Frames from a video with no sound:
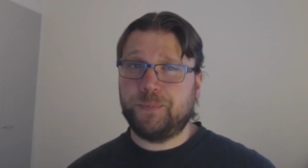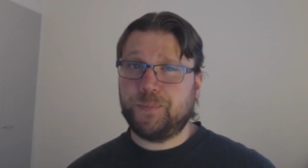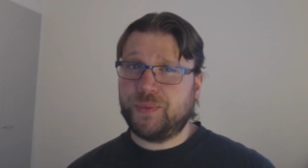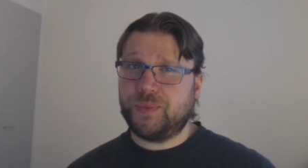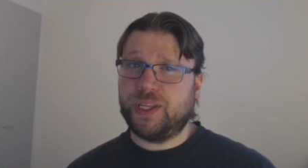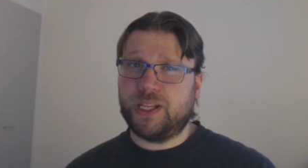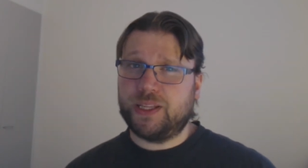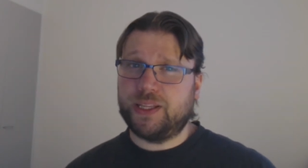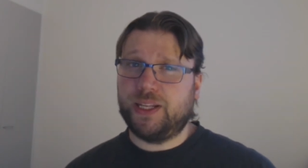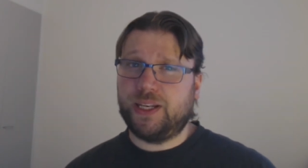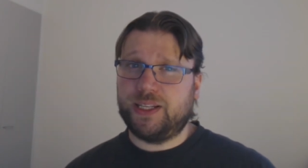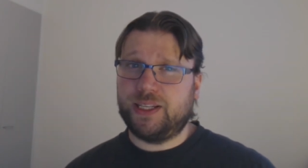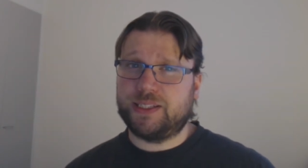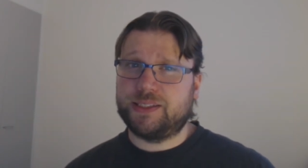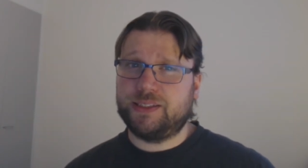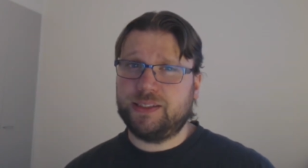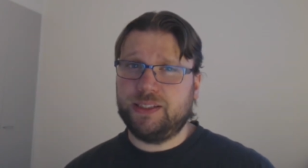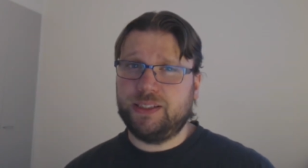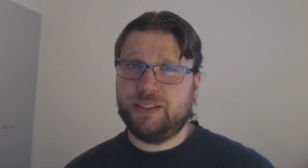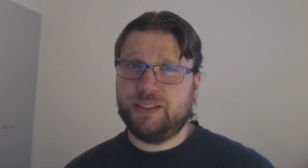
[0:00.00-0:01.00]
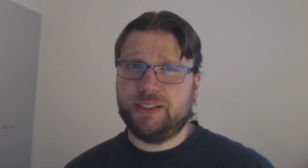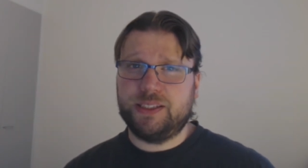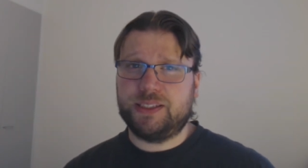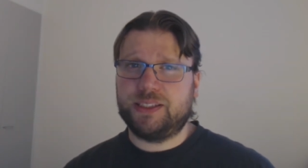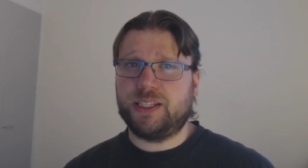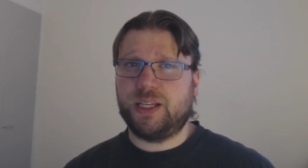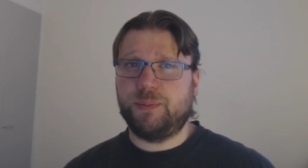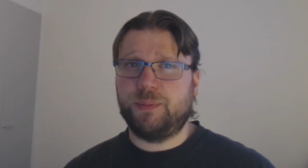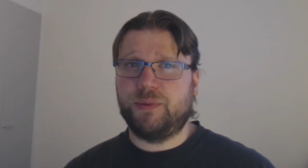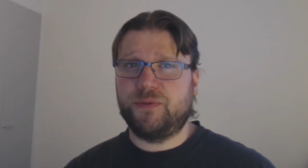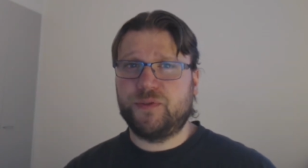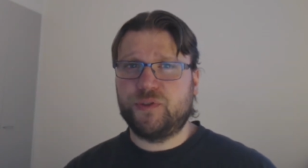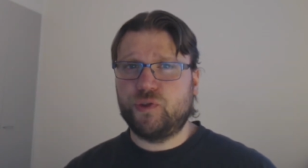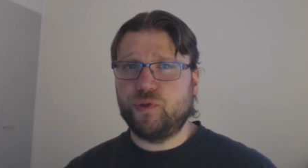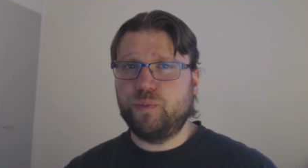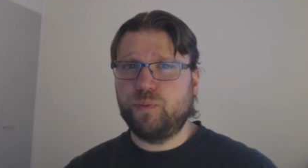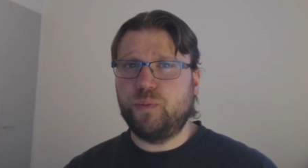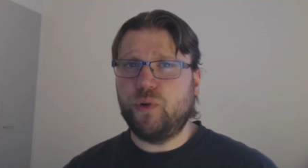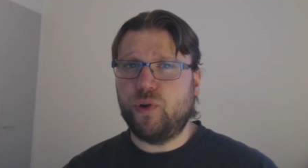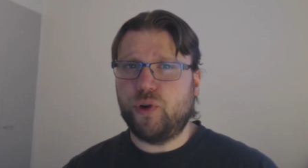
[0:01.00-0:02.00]
Nonetheless, in this type of
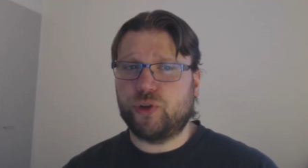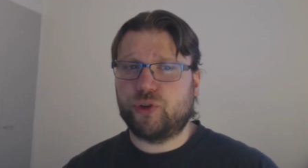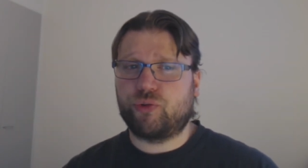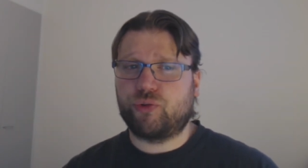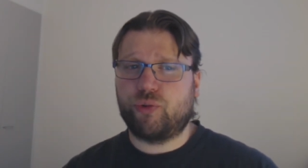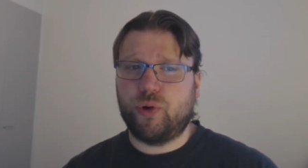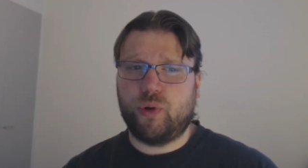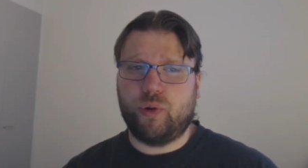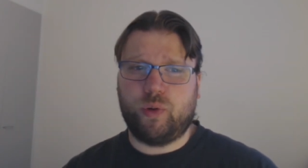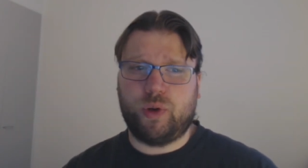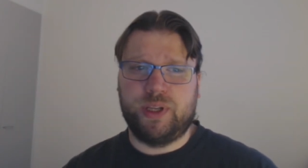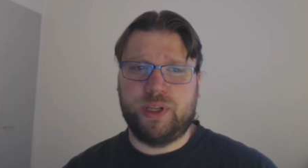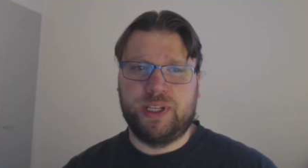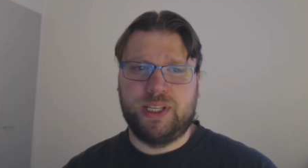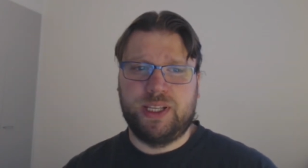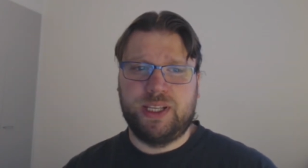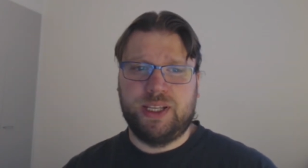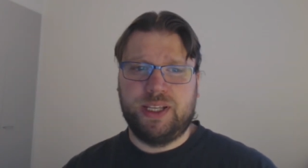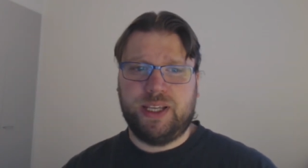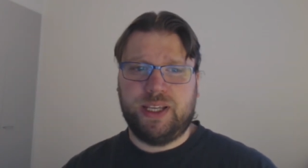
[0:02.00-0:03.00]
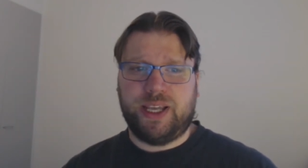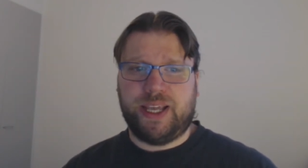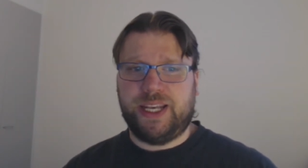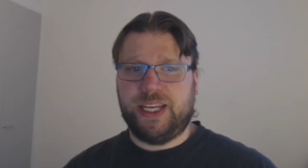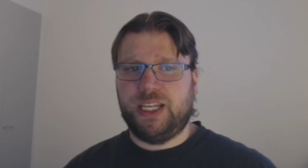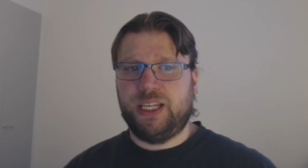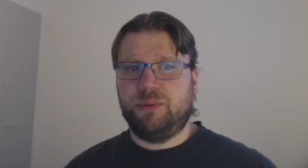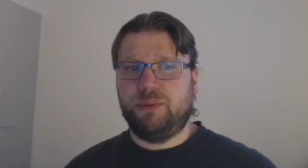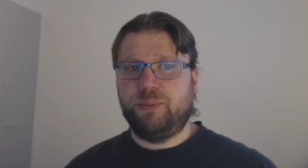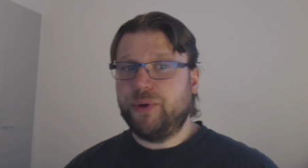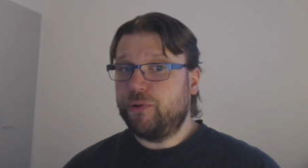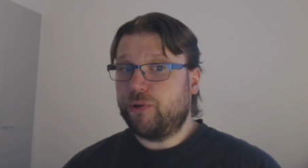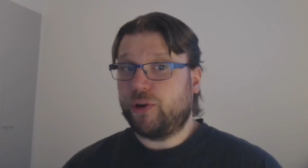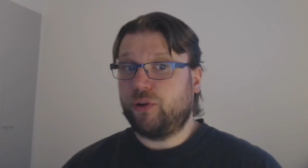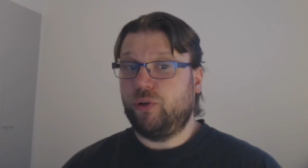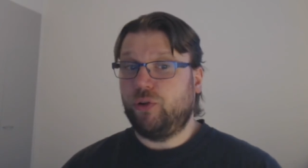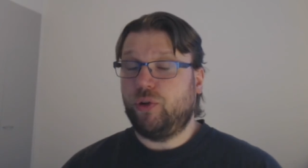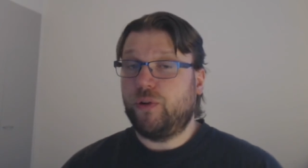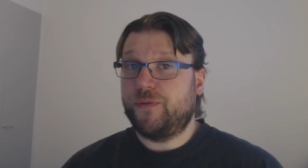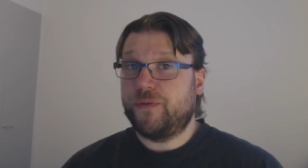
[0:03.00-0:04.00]
support role, any
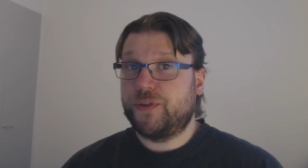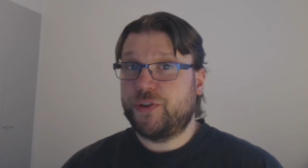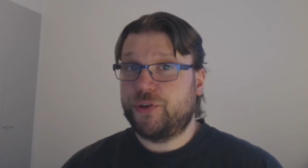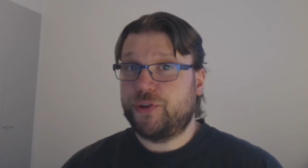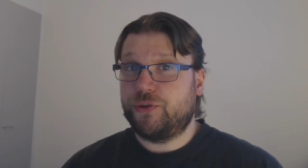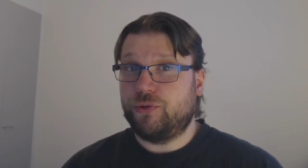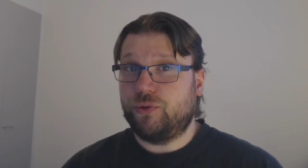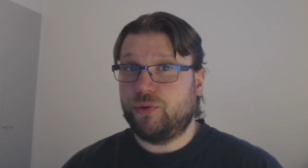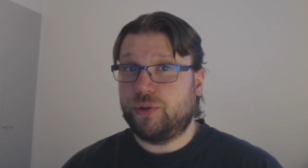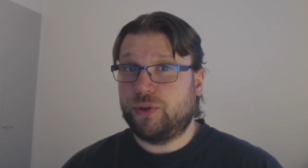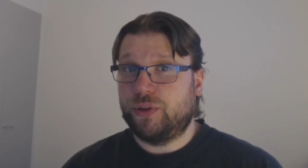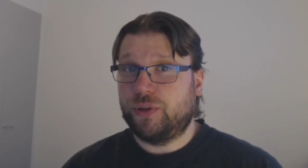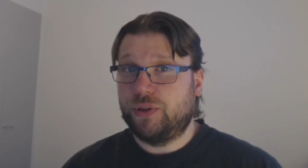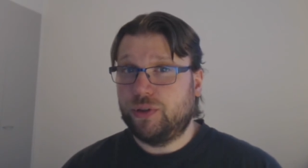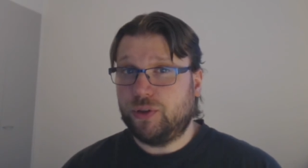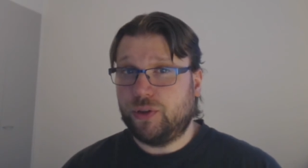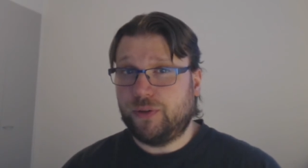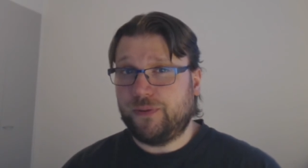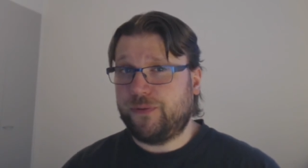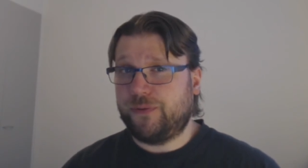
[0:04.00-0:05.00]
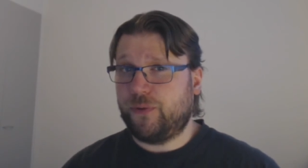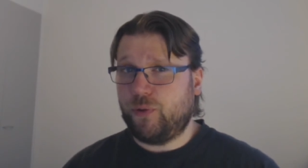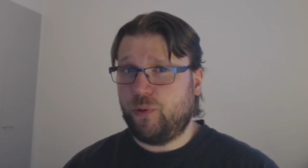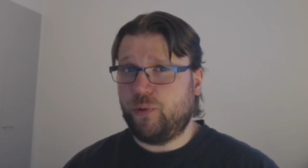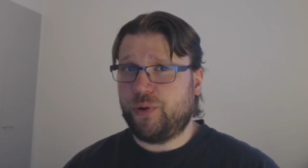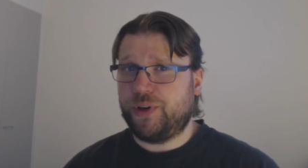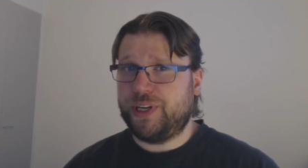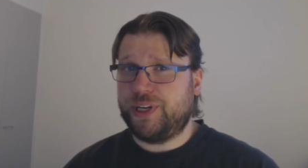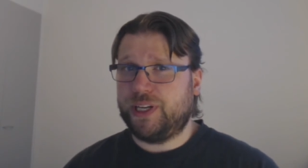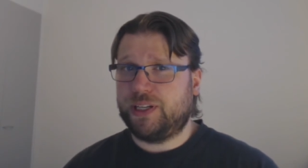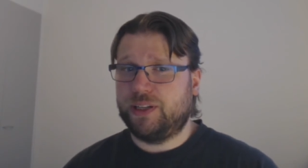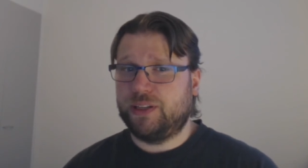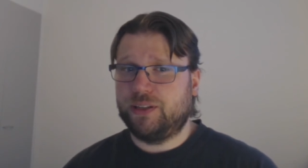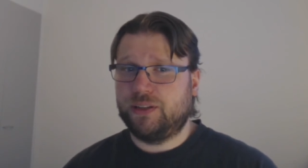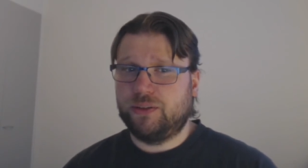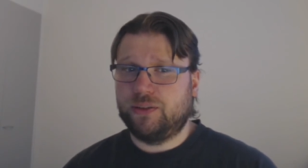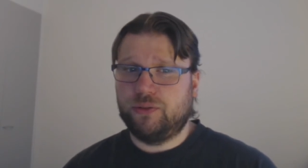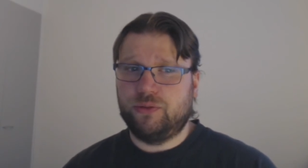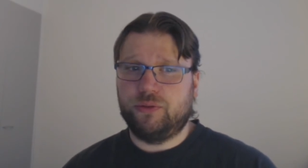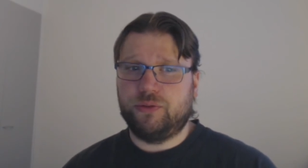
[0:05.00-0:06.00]
miracle offshoot of Rogue deck
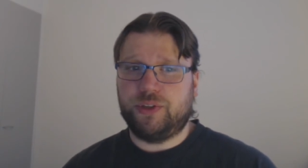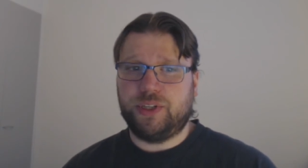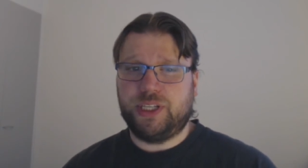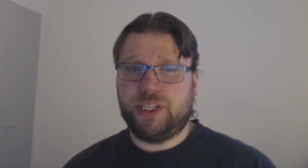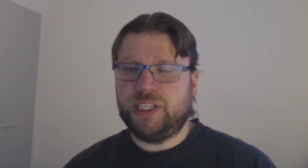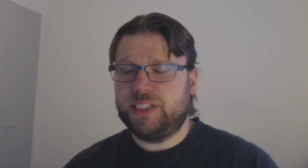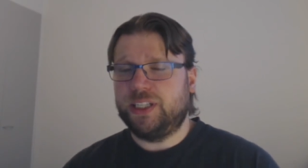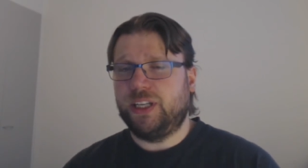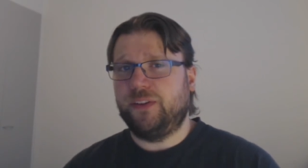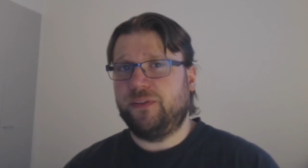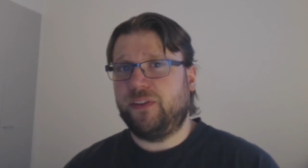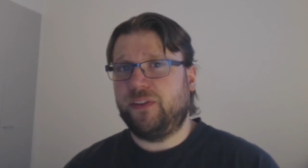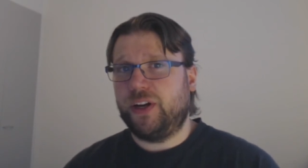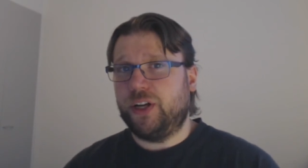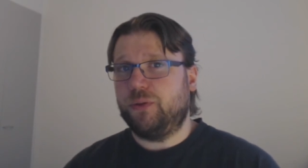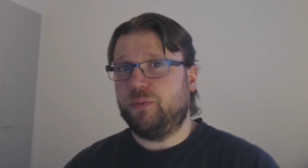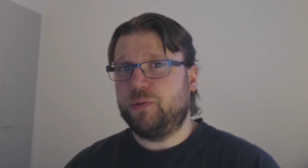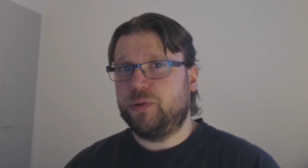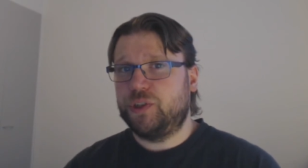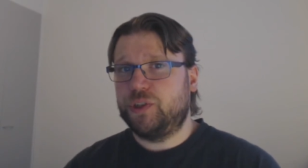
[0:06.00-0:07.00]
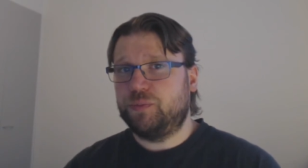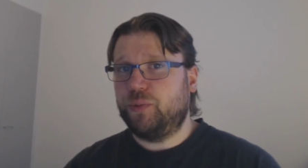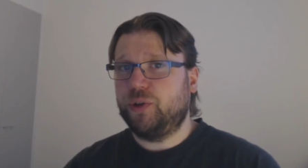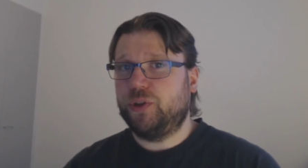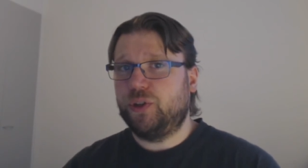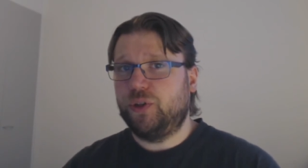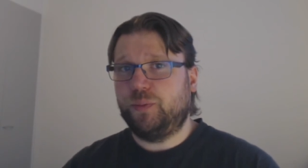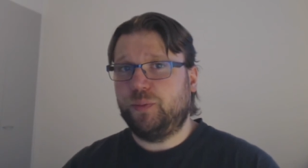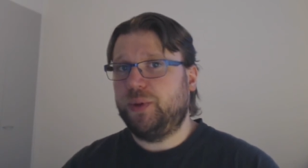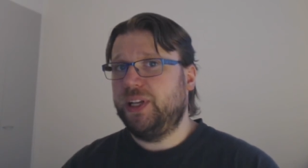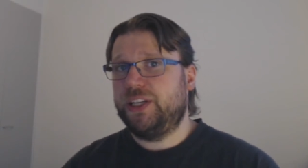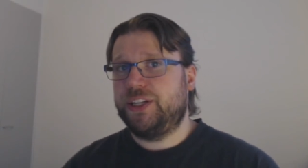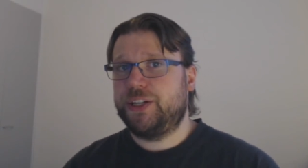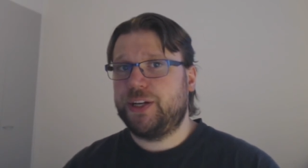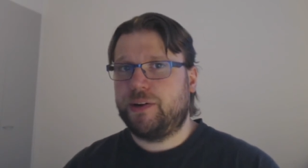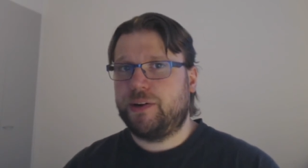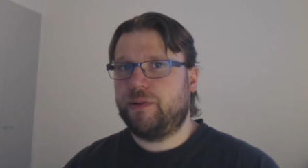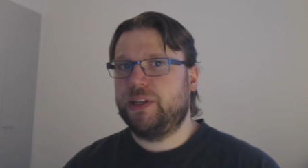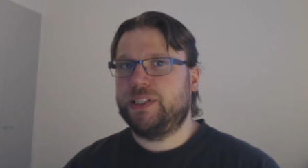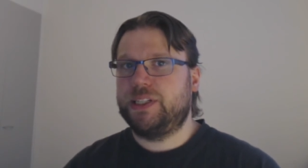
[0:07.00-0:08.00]
could easily find a spot to play
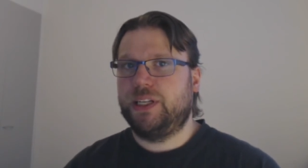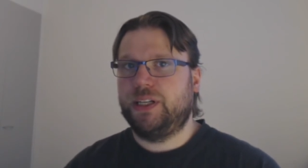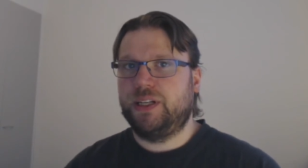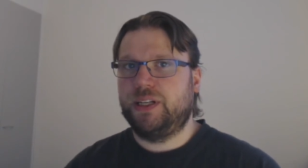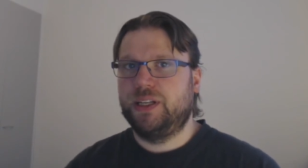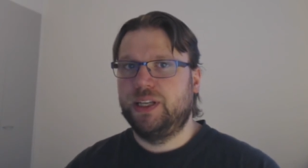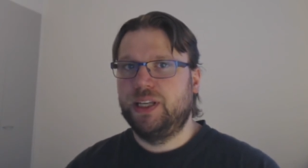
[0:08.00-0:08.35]
Sherazin,